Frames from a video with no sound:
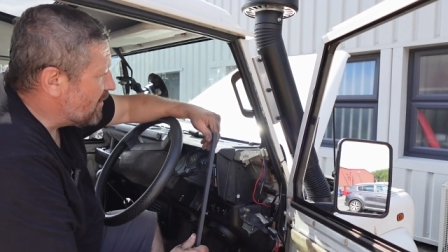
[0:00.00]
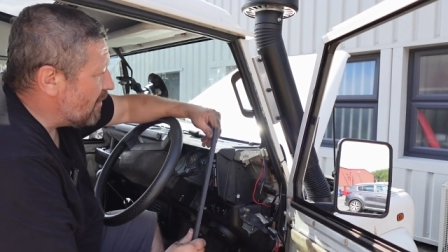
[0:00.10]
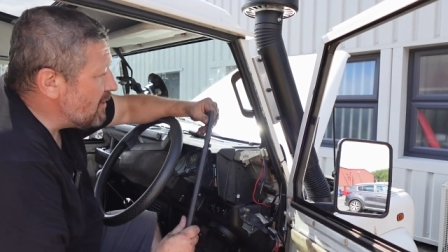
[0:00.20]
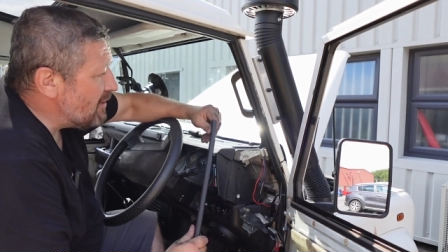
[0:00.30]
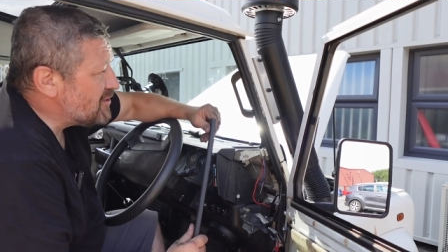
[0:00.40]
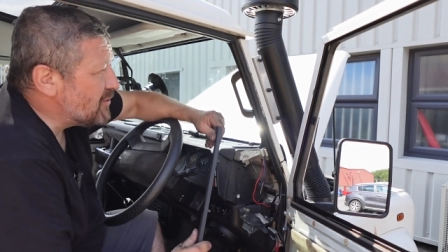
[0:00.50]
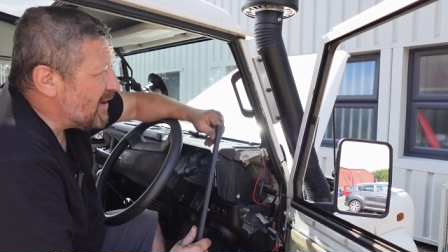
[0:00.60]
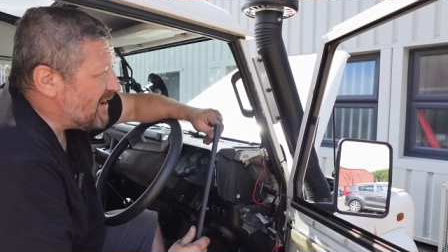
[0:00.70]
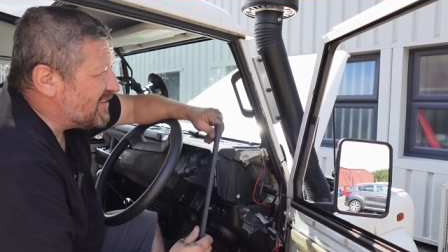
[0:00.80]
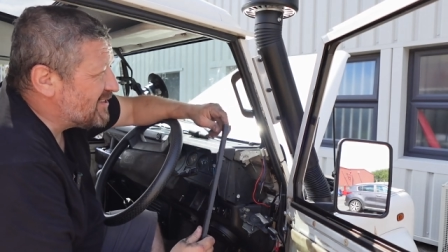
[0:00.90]
The only issue
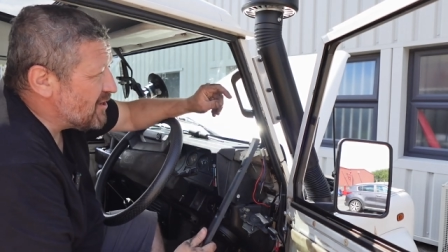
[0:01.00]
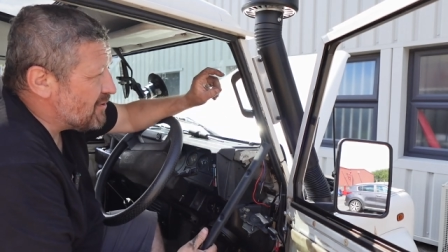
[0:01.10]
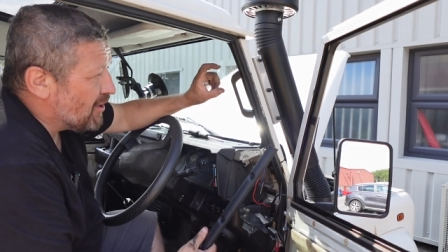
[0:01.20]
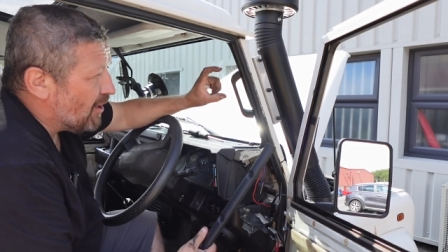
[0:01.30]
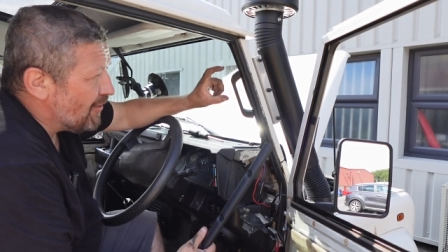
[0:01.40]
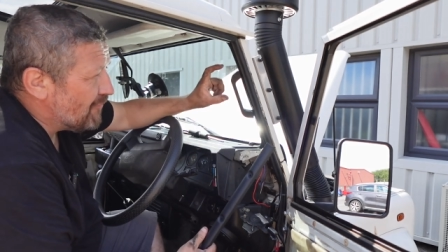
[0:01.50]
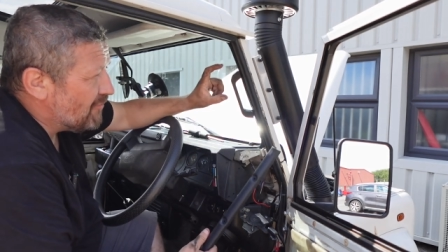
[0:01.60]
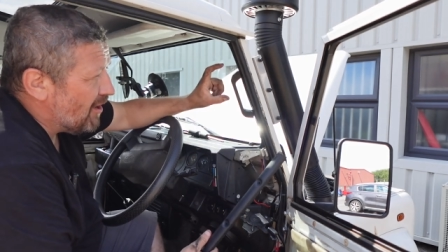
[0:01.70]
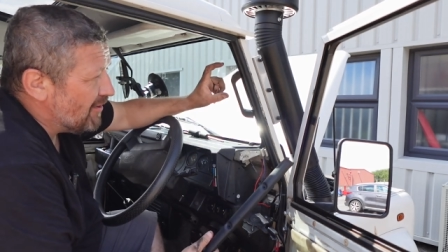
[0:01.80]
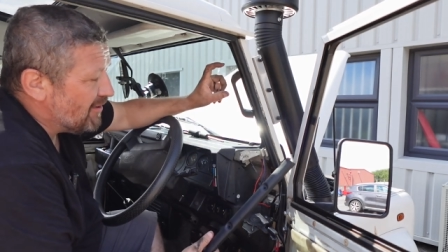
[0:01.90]
is that you can't
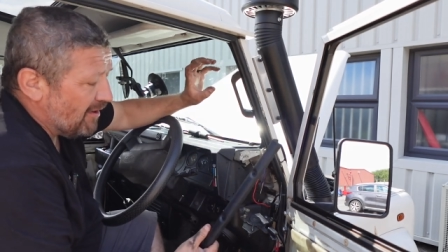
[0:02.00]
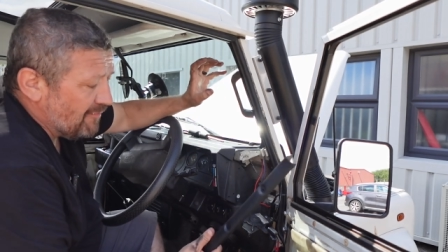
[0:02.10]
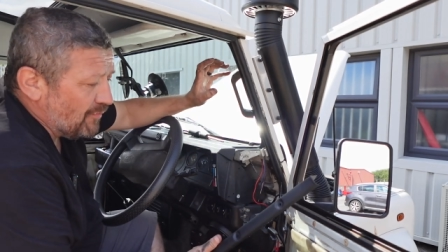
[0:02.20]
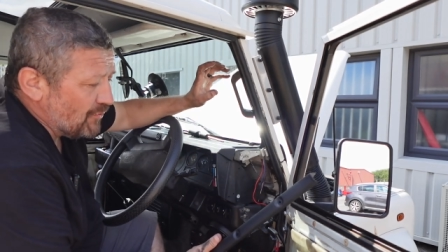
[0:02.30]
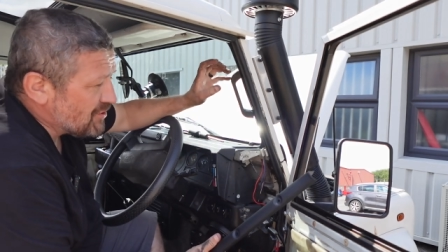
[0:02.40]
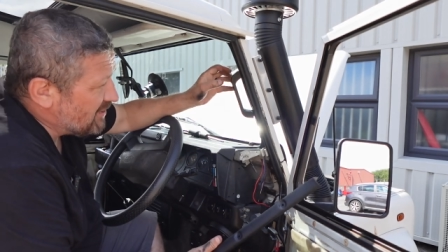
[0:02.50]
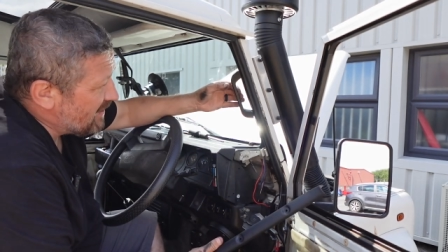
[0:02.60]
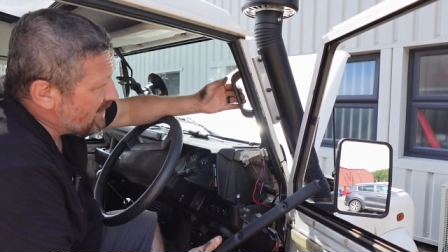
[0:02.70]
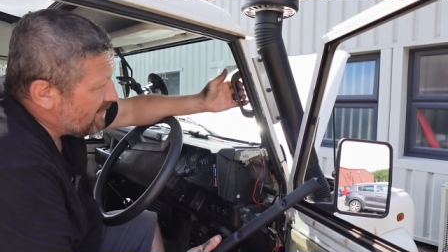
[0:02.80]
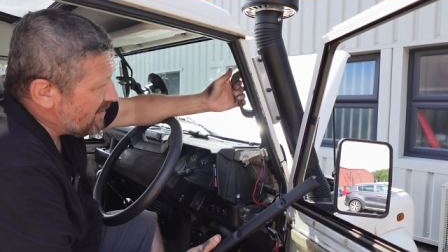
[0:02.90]
run,
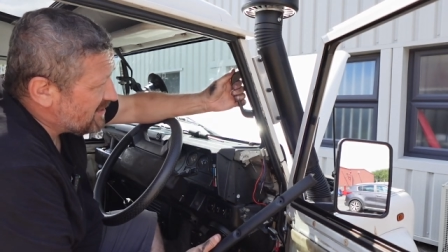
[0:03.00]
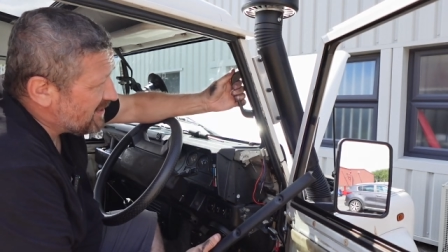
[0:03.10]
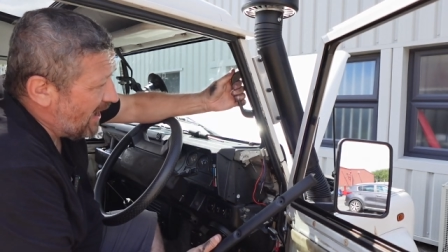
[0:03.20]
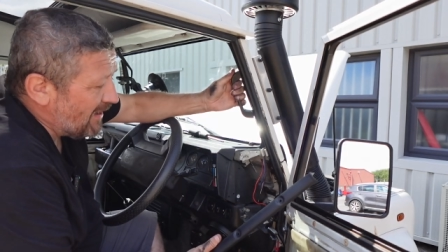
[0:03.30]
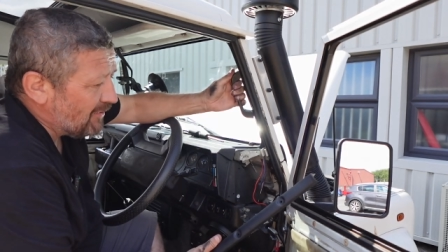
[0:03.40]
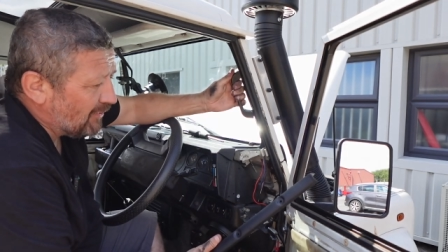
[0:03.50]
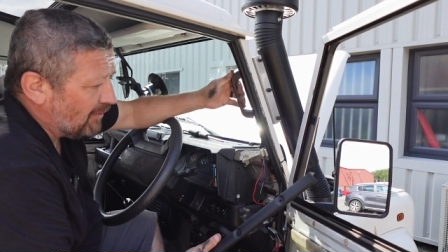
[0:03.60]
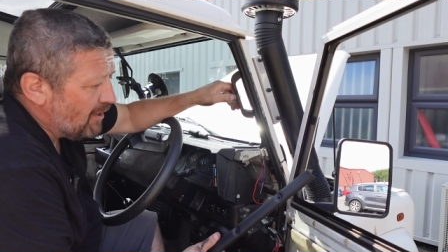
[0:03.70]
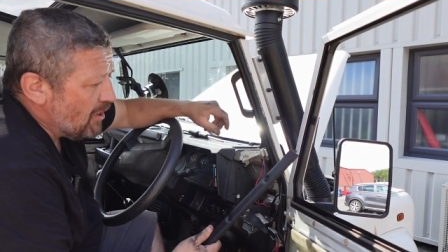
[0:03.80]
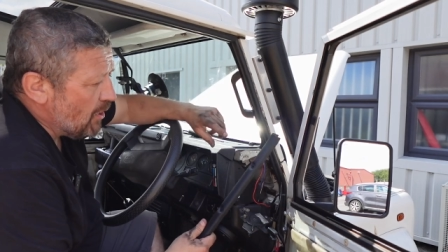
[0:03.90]
unfortunately, this
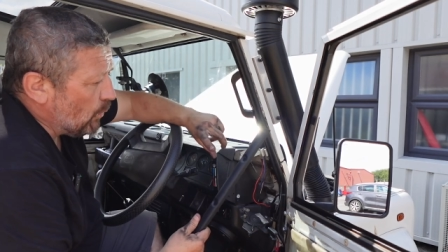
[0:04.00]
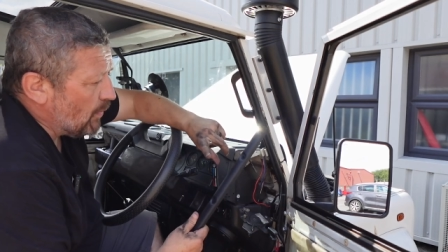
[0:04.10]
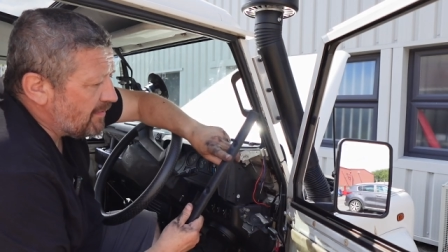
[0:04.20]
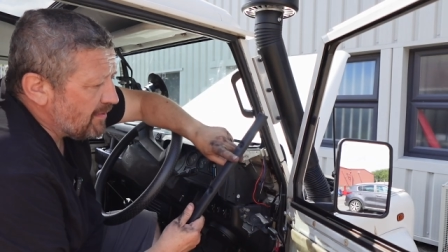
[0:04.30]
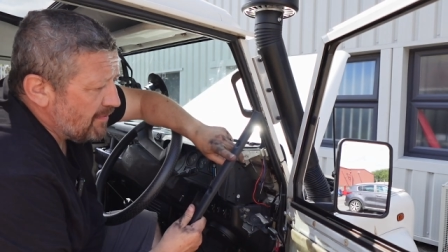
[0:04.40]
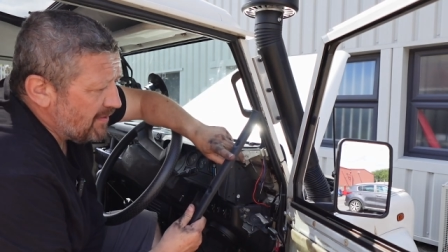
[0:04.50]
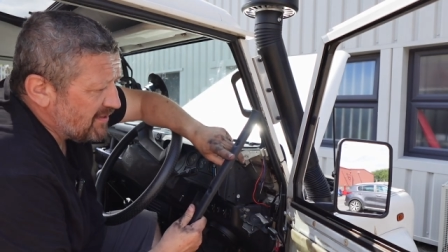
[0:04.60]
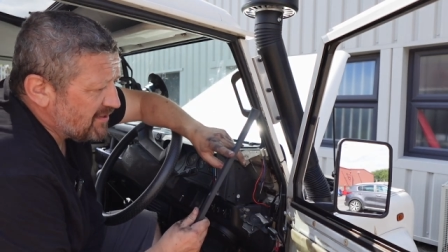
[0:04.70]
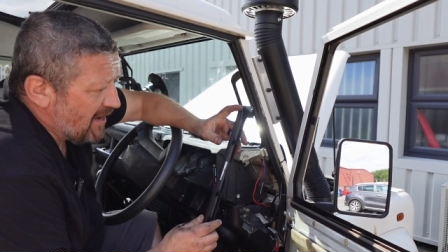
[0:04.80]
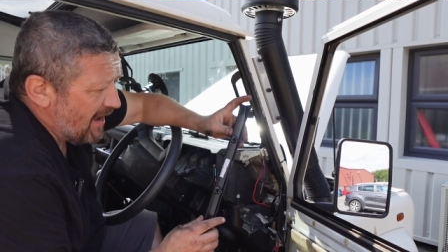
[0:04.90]
handle with
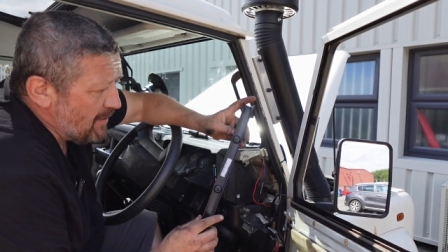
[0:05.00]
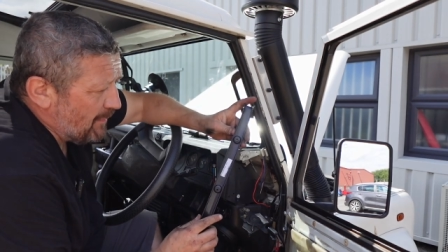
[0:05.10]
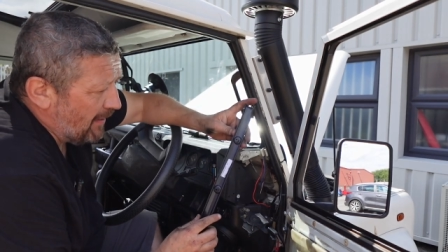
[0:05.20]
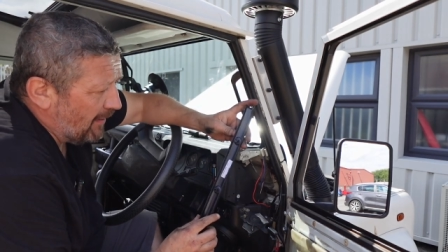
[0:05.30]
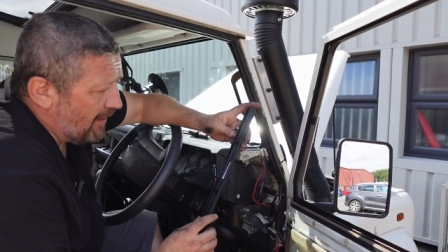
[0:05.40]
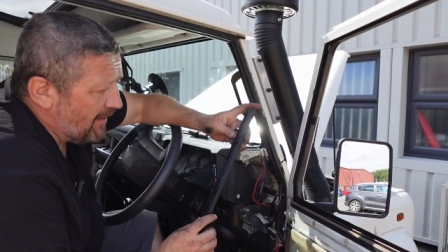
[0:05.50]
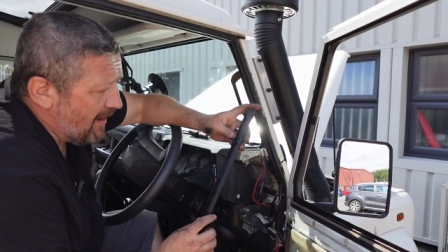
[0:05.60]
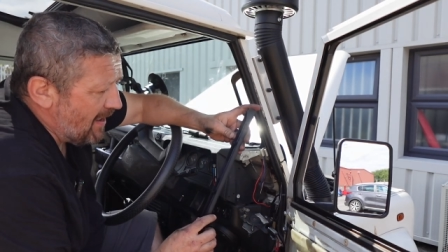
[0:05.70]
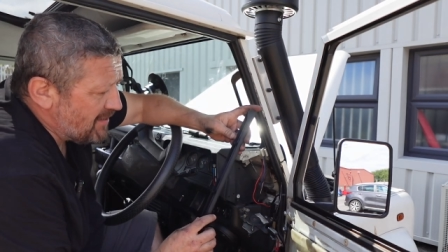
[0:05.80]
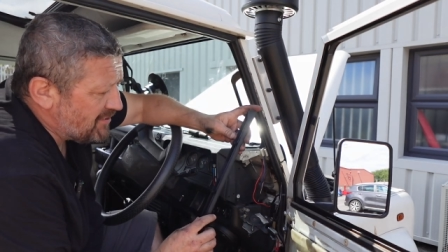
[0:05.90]
this A-pillar
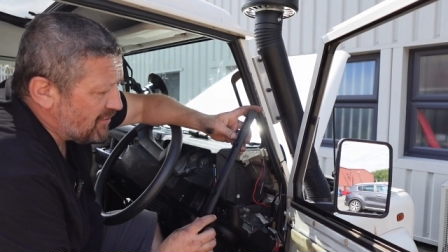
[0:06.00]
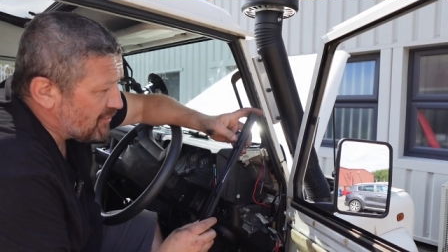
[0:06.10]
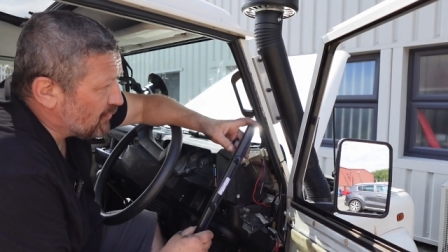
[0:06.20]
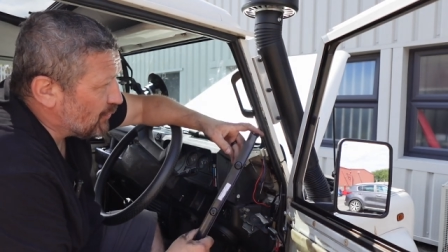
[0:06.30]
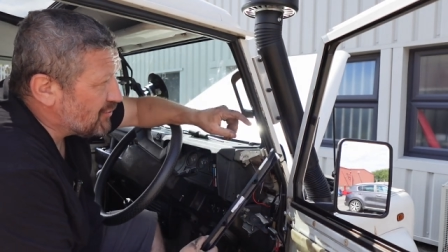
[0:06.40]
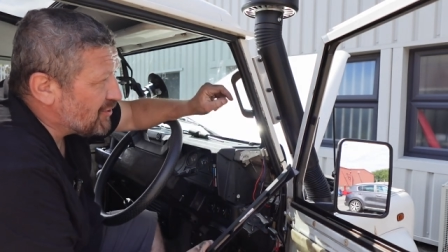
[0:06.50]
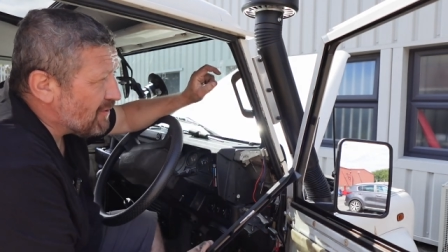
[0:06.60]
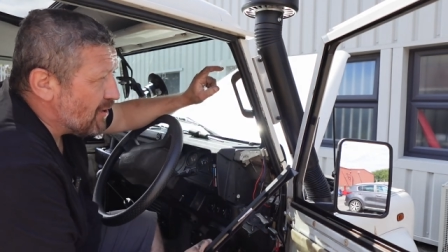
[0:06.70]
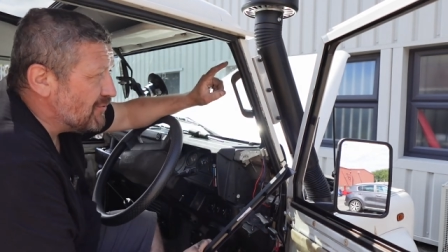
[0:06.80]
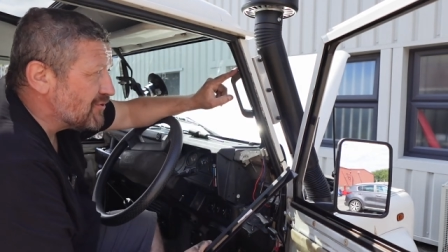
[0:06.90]
unless you sourced
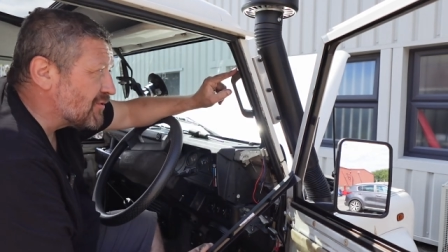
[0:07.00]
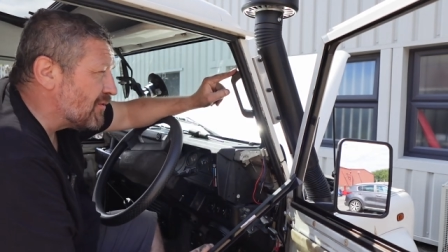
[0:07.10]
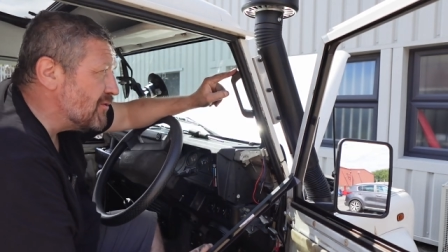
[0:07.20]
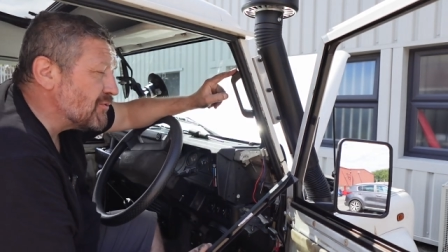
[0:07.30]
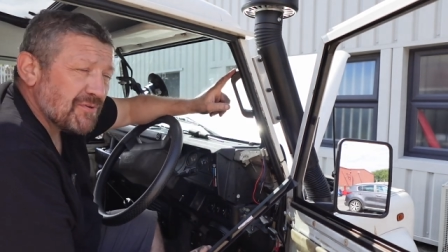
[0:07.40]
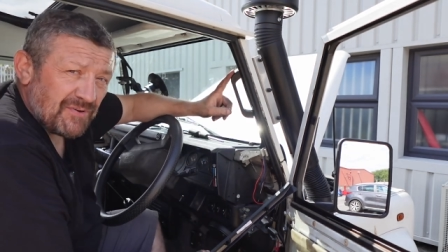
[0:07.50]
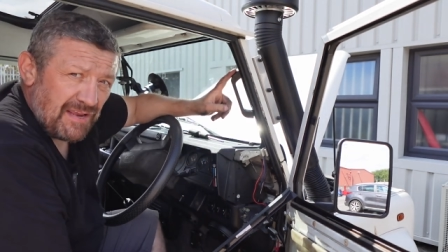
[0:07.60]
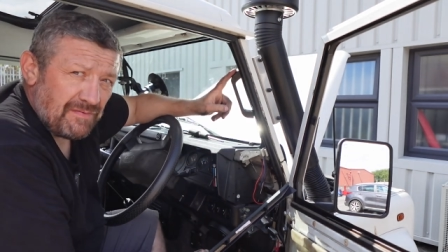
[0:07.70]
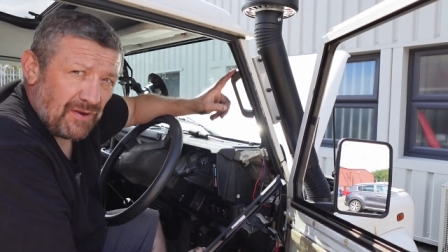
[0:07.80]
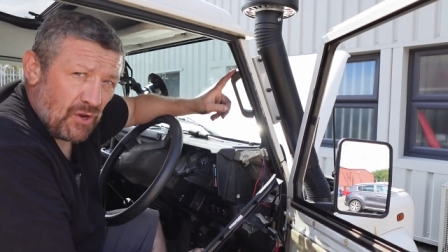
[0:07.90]
your own screws, which are
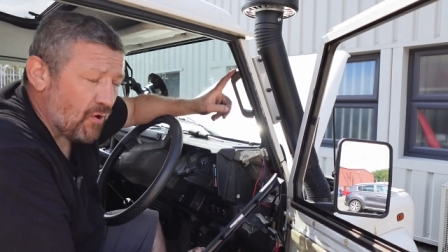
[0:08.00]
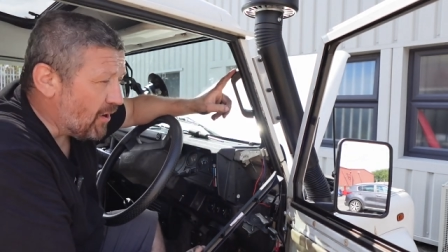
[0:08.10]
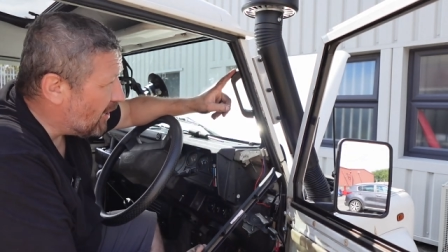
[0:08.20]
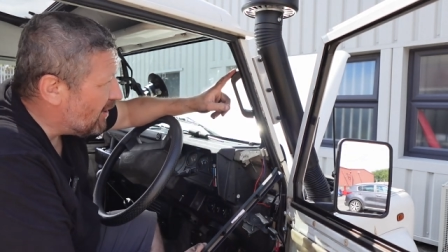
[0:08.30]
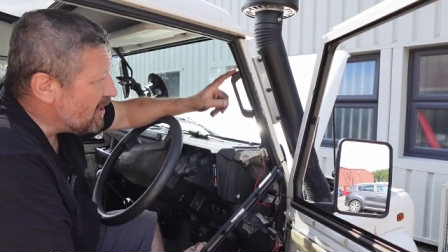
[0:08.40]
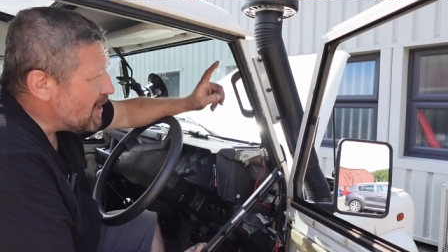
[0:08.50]
even longer.